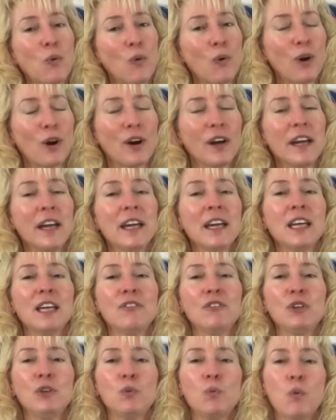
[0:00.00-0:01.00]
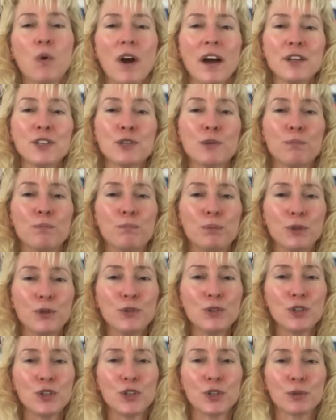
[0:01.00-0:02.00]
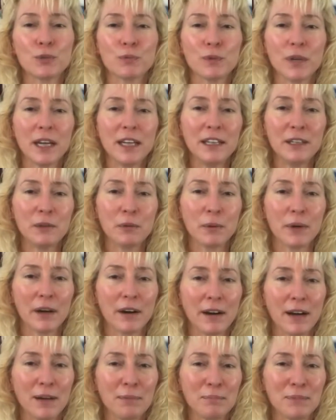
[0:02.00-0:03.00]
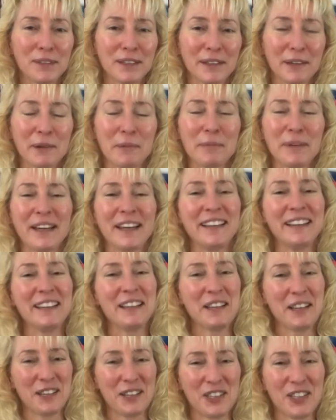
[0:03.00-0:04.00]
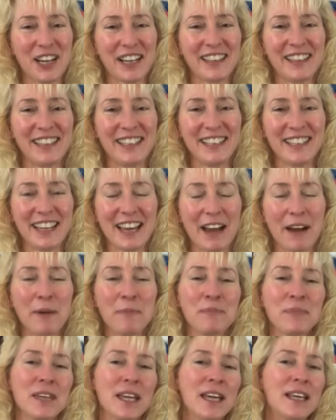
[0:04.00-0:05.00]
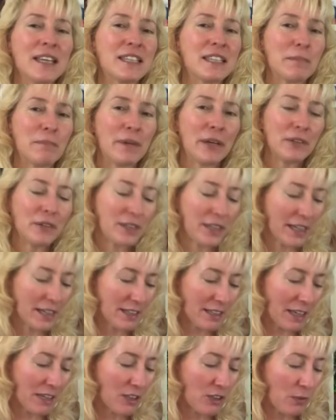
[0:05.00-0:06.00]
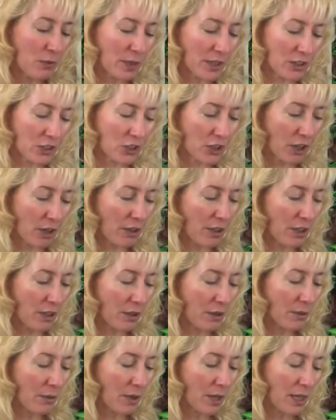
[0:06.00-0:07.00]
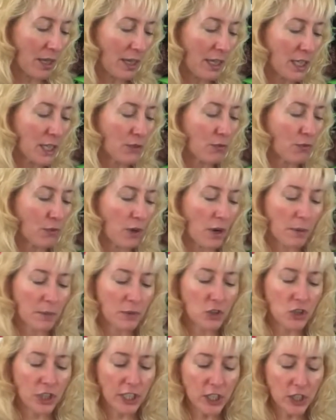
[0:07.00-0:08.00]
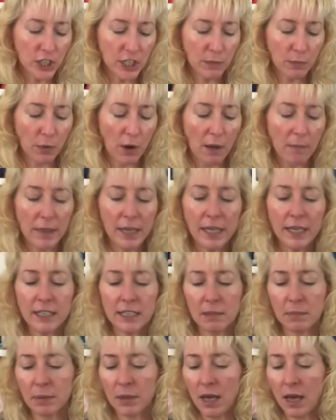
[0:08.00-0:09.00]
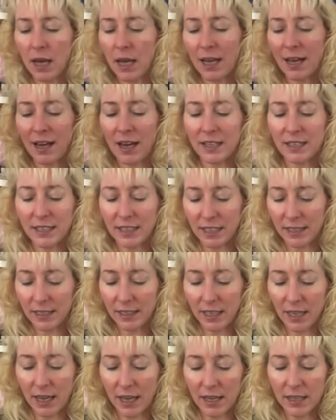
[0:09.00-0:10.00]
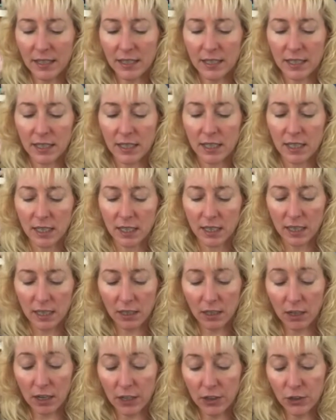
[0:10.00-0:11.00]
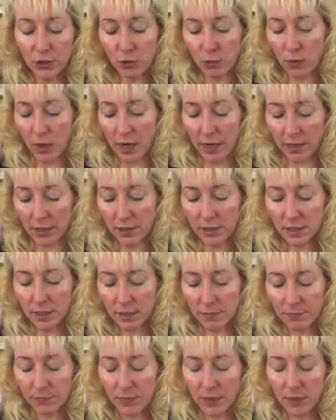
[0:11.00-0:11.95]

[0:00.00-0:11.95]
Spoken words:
or if you want to boost your ready-to-wear up a little bit, check these out. Some other things I do want to show you is from Gigi's Bra Making Supply. I did get the Underwires,